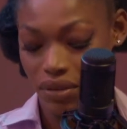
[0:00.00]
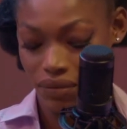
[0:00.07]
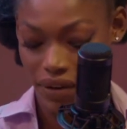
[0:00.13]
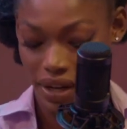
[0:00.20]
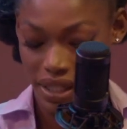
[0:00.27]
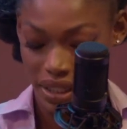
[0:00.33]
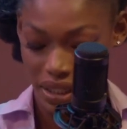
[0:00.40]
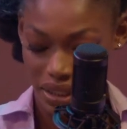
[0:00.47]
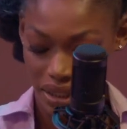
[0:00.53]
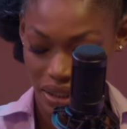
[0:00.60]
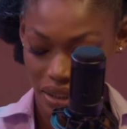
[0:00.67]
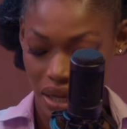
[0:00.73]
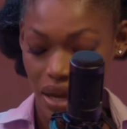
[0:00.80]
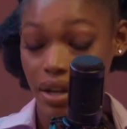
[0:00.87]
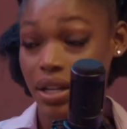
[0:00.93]
you find
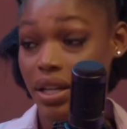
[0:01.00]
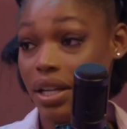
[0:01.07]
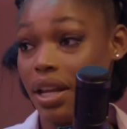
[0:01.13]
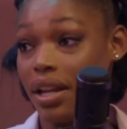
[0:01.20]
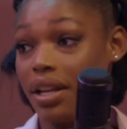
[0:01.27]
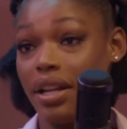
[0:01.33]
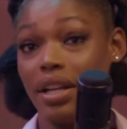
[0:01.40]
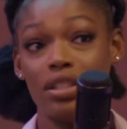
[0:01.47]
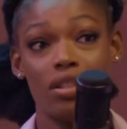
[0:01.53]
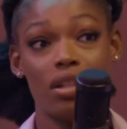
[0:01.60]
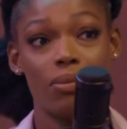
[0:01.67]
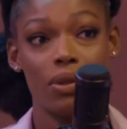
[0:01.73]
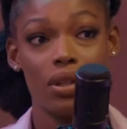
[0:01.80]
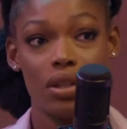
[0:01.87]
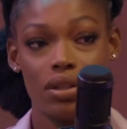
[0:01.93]
it's harder here in
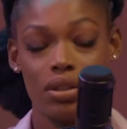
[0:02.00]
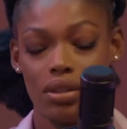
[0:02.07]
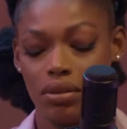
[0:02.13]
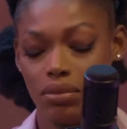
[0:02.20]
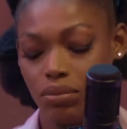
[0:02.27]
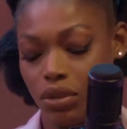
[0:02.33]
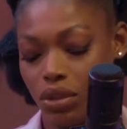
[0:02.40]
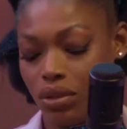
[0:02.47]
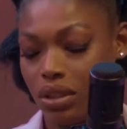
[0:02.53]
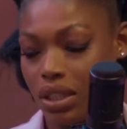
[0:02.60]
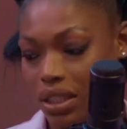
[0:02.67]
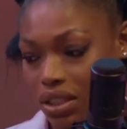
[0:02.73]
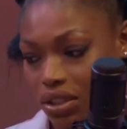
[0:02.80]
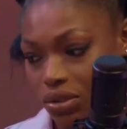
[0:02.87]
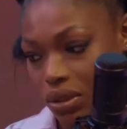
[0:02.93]
Nigeria because we don't
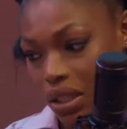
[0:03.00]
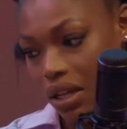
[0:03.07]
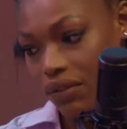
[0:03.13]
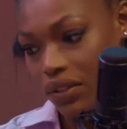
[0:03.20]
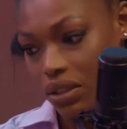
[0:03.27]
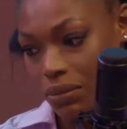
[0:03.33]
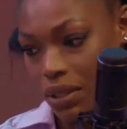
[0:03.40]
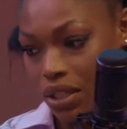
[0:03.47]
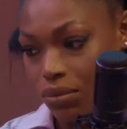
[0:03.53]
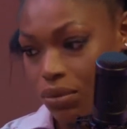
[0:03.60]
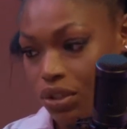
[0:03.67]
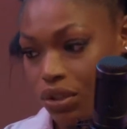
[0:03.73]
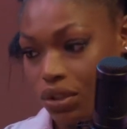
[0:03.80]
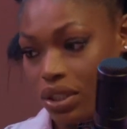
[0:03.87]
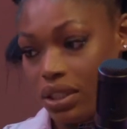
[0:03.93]
necessarily have as many
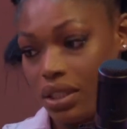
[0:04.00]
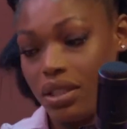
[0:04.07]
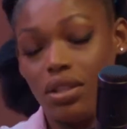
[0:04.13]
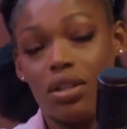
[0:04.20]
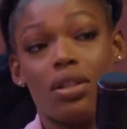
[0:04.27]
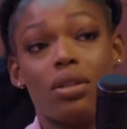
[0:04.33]
resources as the